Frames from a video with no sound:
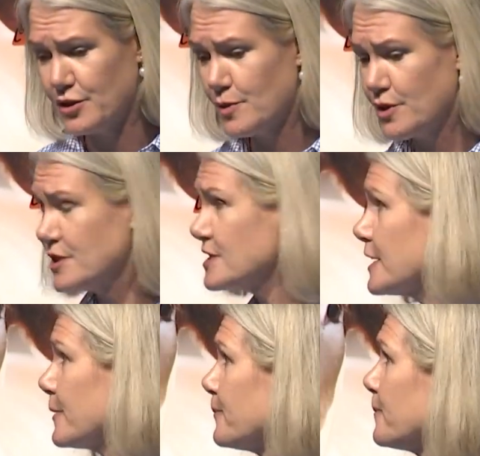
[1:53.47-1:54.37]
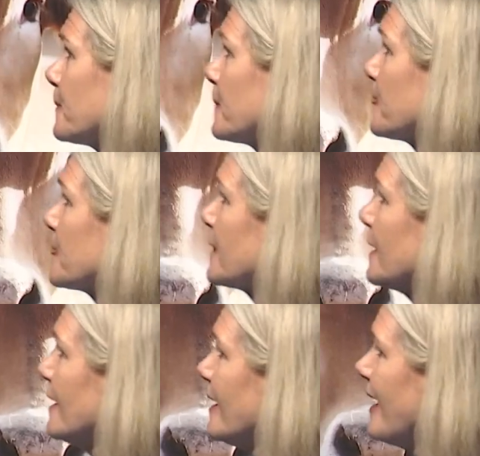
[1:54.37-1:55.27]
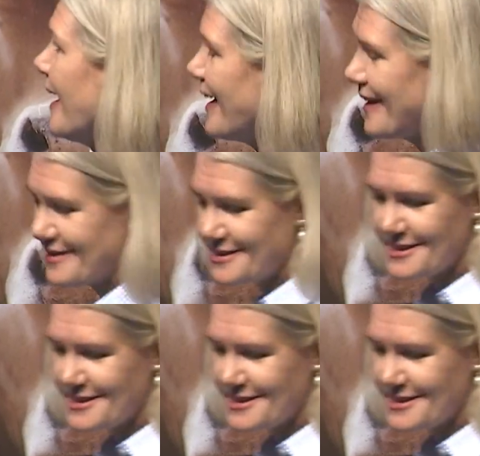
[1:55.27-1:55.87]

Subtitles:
community. And